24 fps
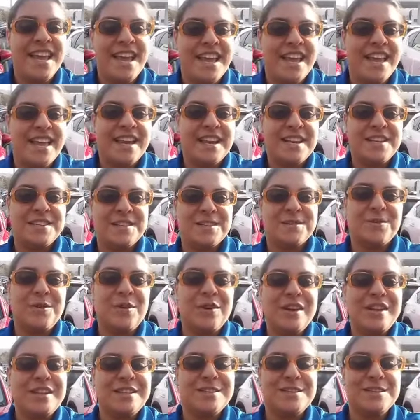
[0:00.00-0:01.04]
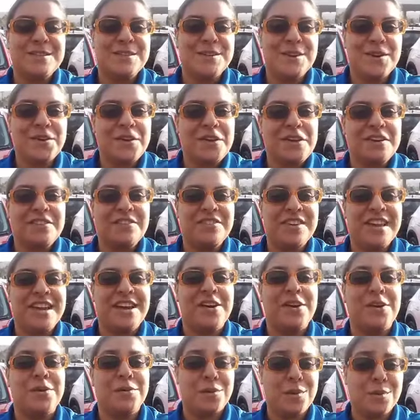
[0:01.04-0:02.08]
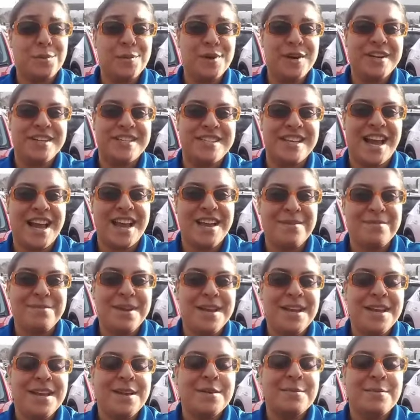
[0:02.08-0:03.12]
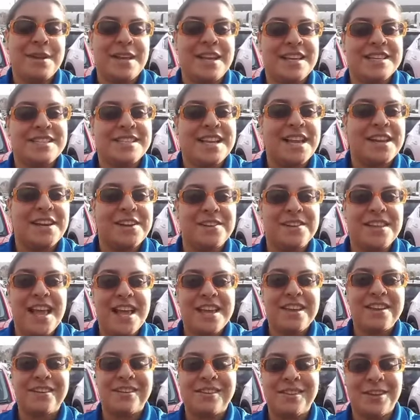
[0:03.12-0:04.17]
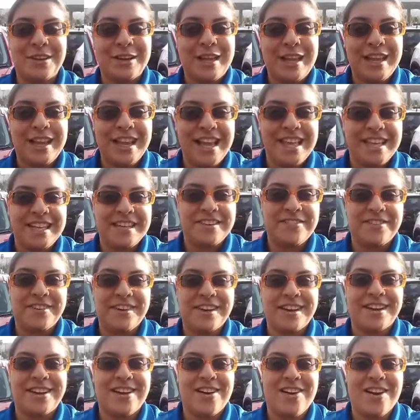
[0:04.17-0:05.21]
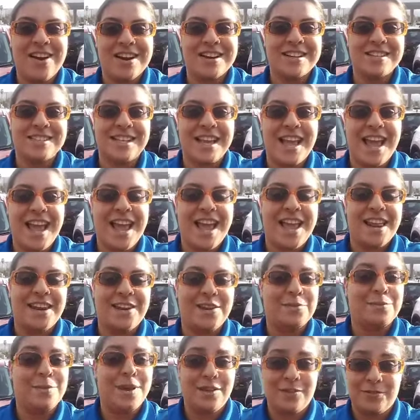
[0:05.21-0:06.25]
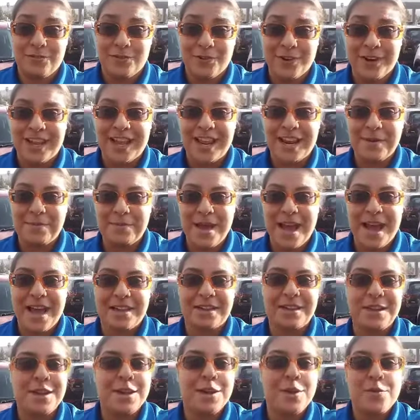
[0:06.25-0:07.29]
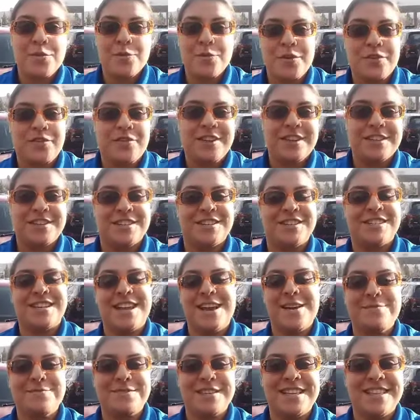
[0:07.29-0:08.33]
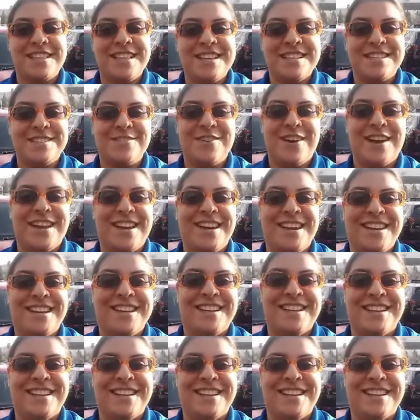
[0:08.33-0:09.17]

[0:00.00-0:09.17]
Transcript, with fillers: And I just wanted to show you the vehicle one more time because I know that you're looking at different cars and you might forget about what features comes in this one.